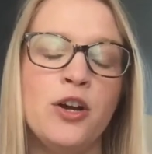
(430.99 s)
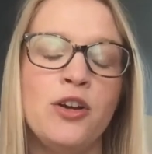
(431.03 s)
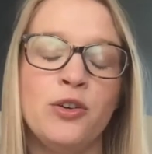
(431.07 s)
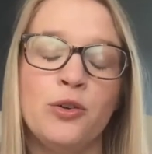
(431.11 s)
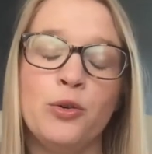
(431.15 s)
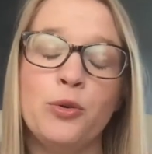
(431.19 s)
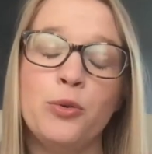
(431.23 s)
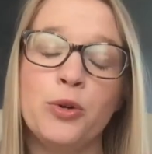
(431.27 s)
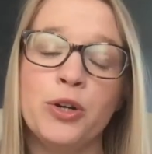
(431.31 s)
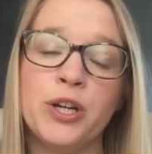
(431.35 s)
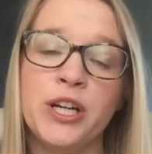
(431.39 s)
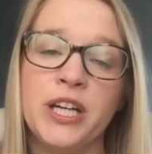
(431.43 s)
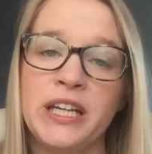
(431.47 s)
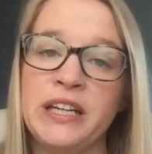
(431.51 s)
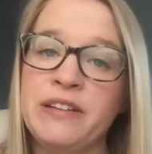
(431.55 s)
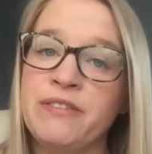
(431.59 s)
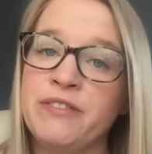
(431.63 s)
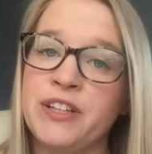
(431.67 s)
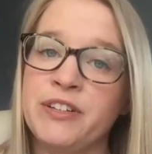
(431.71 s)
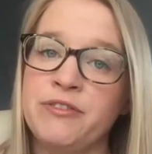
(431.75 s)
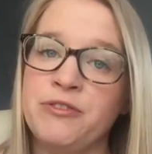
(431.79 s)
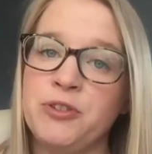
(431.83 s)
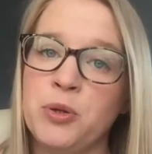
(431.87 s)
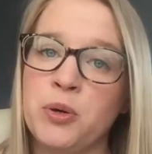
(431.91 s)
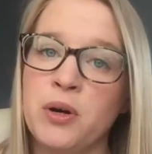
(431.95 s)
Or even
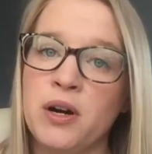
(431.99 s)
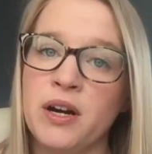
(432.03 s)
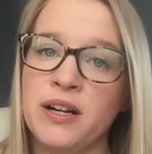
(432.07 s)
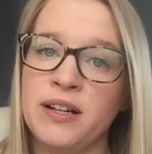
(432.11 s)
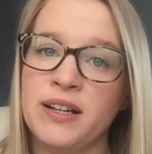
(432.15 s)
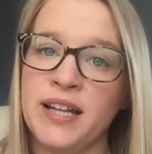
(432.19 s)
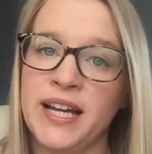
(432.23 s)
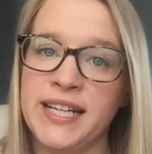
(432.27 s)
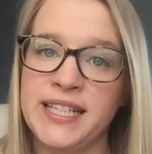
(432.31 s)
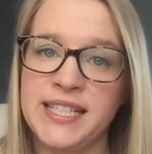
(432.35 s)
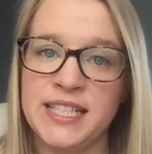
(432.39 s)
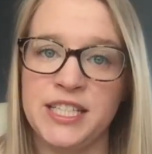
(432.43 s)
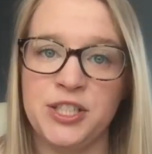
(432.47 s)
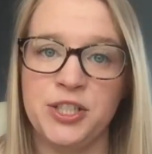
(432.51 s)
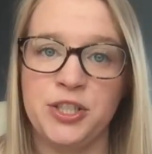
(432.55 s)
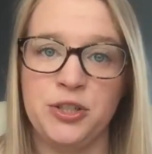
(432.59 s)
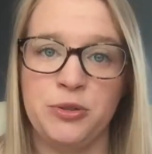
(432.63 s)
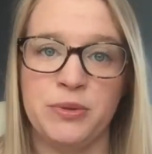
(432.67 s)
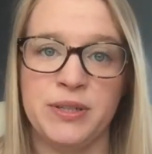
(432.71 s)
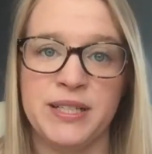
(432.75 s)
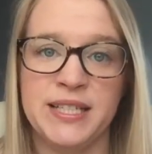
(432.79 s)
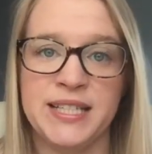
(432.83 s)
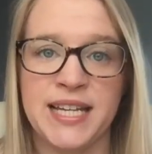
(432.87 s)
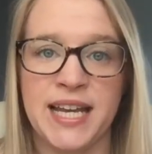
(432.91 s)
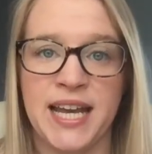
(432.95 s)
if you are licensed, you
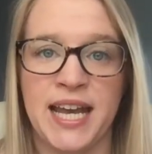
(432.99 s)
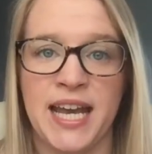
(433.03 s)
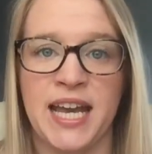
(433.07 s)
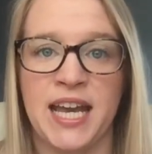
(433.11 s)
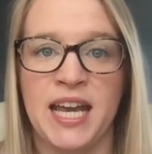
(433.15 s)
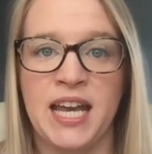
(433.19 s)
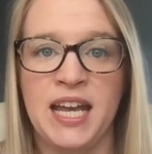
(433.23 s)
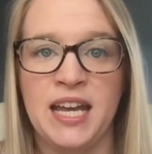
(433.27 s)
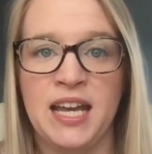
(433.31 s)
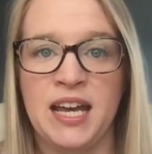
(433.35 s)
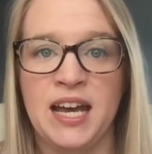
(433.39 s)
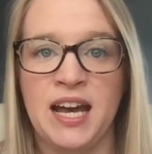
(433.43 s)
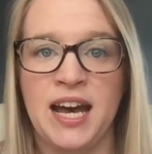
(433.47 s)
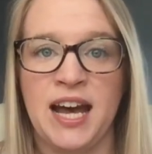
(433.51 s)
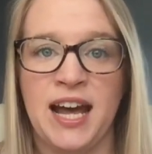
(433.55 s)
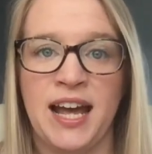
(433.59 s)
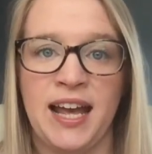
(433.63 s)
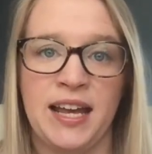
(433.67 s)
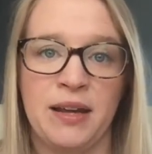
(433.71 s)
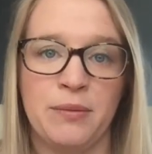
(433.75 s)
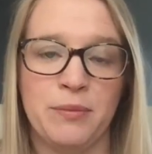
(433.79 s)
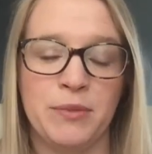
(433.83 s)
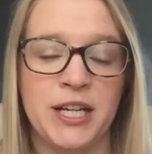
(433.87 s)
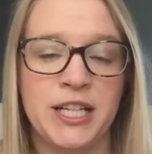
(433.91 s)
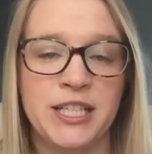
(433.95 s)
would say, I
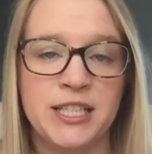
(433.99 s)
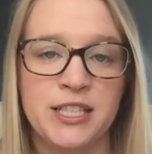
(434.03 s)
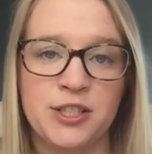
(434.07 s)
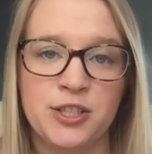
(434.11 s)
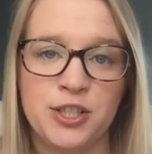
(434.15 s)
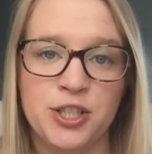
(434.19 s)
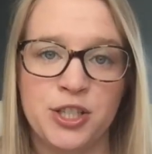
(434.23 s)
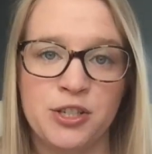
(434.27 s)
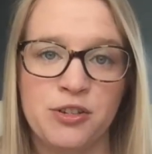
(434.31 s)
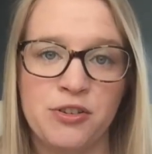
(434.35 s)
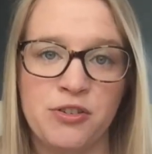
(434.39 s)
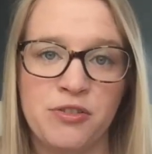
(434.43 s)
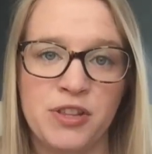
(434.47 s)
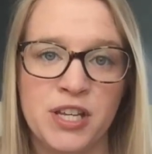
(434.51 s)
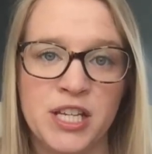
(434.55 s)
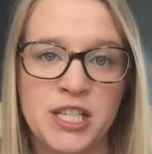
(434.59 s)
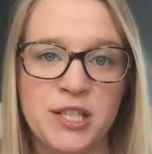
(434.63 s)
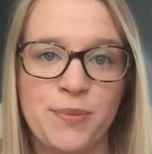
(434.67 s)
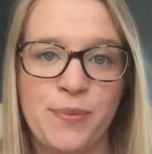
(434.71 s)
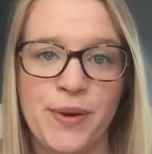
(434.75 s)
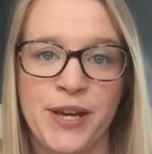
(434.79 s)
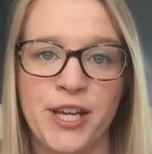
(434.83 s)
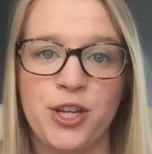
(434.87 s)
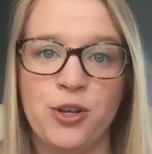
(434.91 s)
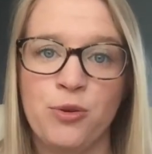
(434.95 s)
am licensed to do this,
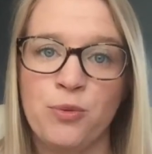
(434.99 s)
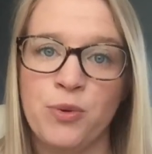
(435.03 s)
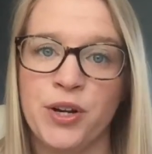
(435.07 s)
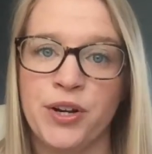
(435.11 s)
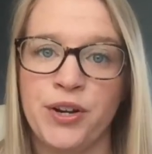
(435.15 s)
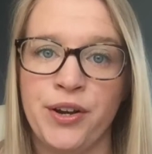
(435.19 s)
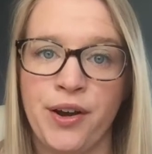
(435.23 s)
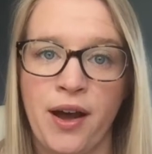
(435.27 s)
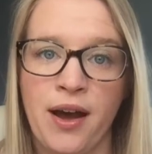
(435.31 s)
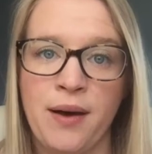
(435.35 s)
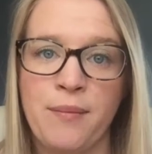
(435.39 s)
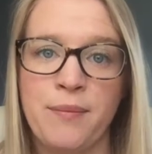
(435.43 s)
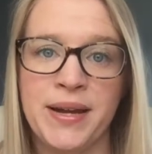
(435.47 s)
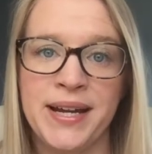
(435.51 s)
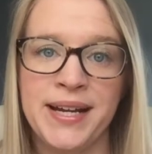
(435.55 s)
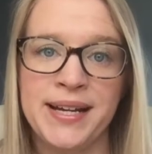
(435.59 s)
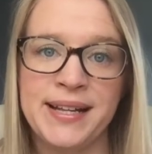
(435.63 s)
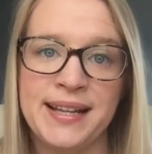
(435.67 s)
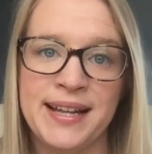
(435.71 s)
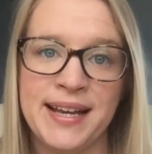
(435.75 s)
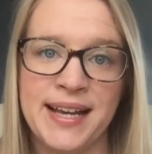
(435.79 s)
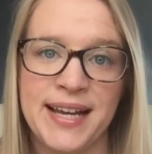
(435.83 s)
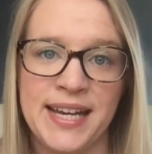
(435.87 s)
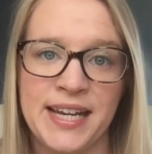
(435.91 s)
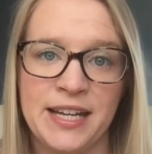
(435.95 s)
but you are not my
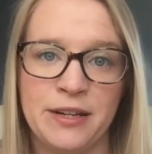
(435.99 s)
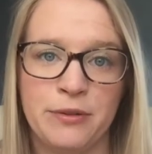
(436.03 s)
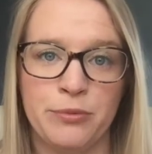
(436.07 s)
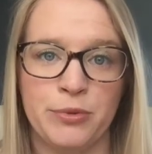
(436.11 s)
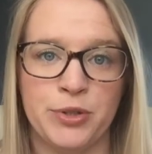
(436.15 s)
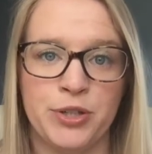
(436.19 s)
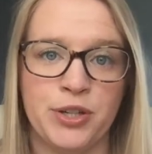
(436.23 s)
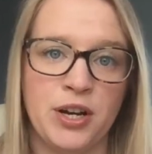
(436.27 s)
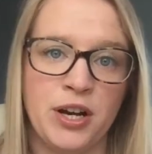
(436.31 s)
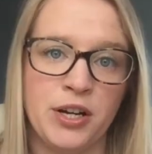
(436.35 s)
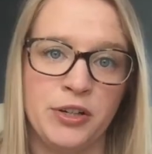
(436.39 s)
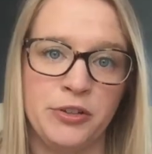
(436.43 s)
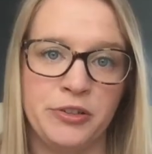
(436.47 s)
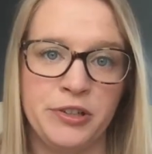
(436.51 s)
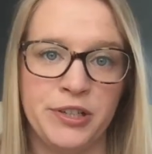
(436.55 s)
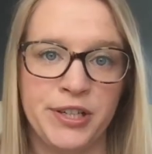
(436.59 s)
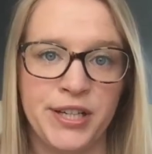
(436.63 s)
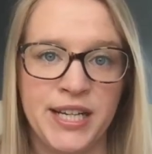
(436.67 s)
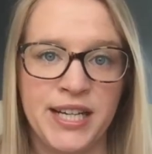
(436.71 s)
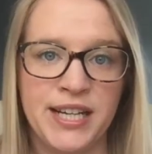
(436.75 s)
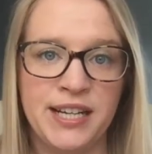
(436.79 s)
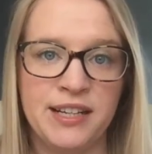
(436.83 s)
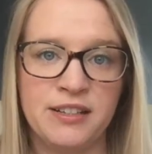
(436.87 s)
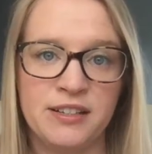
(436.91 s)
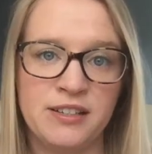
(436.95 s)
client. We're not
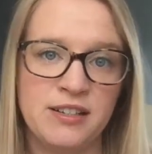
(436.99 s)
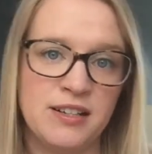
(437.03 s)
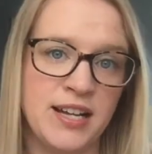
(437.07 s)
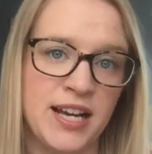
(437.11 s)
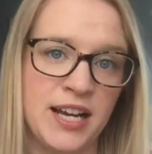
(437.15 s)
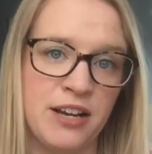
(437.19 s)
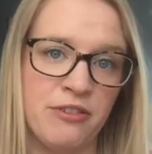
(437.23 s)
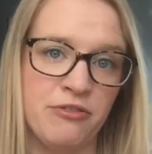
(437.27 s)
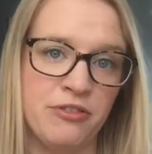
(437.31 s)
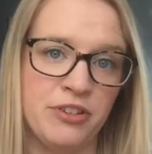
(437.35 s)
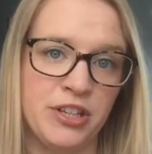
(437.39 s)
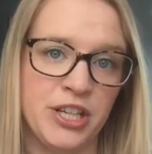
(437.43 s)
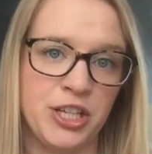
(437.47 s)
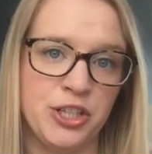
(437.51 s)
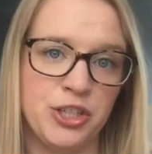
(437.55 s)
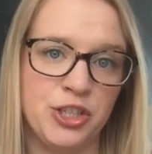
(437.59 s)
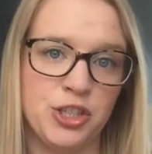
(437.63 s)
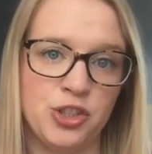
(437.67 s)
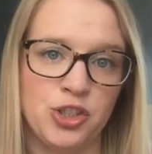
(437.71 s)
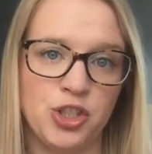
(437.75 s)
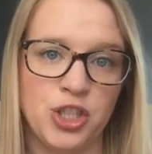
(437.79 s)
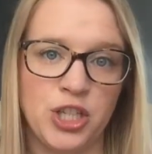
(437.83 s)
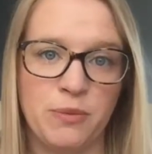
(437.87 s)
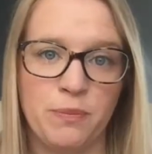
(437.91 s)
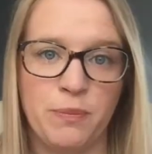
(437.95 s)
creating a client
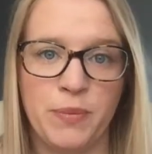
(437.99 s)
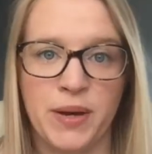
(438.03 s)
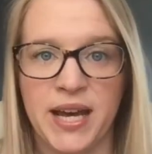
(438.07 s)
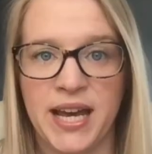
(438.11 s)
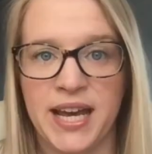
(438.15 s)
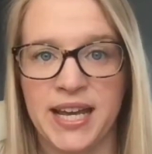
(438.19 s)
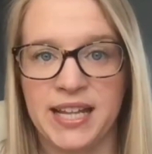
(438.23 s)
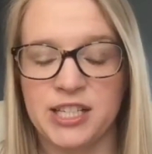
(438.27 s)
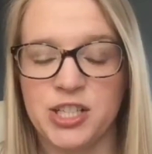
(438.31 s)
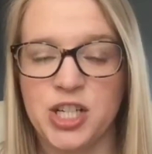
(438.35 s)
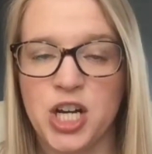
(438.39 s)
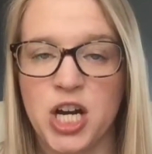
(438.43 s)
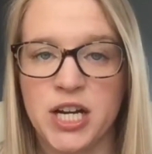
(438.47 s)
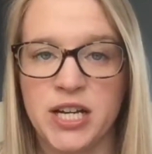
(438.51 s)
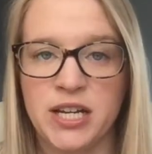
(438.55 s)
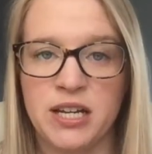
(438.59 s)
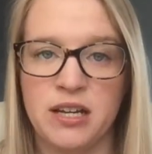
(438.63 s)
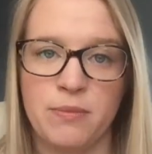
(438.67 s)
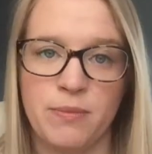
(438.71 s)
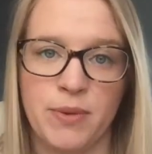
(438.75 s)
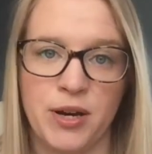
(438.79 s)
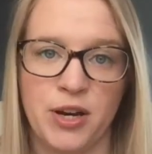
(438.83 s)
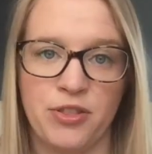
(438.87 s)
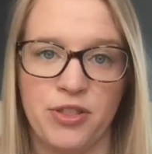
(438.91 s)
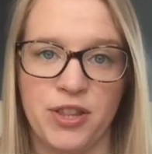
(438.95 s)
relationship by talking
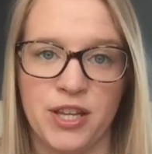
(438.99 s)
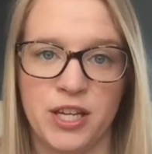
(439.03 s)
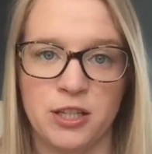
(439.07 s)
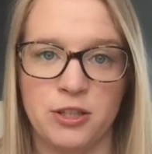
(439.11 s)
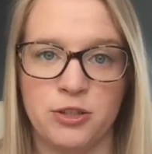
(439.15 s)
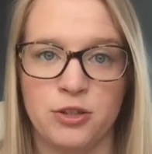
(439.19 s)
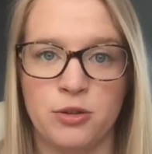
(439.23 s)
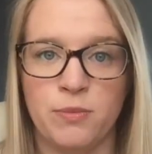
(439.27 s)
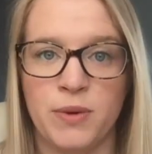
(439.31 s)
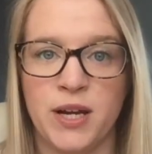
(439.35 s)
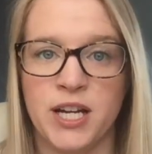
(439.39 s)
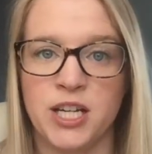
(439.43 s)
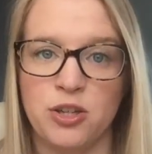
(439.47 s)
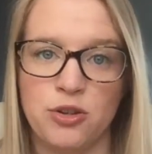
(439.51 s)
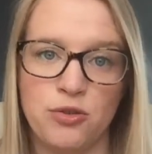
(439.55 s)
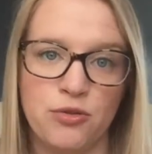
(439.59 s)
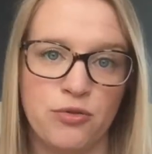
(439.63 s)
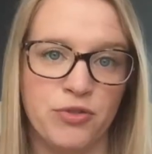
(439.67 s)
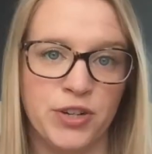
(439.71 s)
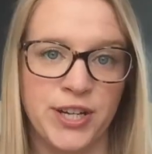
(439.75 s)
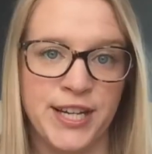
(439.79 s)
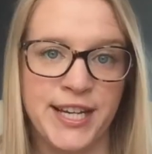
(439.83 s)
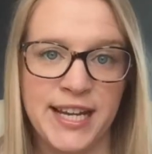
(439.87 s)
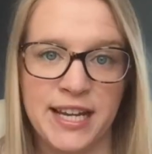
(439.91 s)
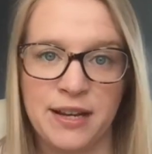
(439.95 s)
about this or by you
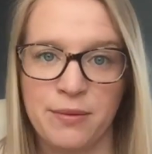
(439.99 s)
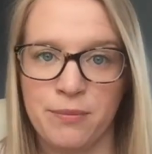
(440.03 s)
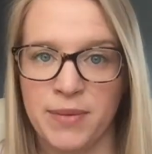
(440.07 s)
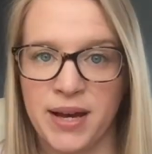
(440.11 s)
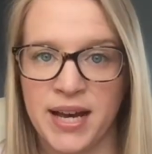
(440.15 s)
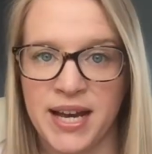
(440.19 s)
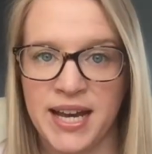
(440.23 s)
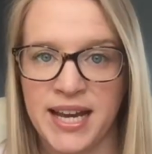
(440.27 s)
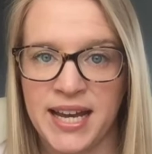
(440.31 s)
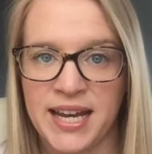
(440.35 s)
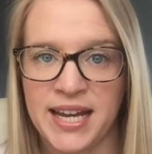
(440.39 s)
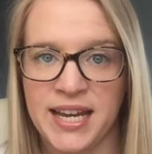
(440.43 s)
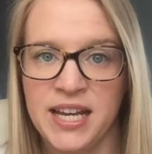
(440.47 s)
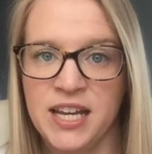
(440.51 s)
reading my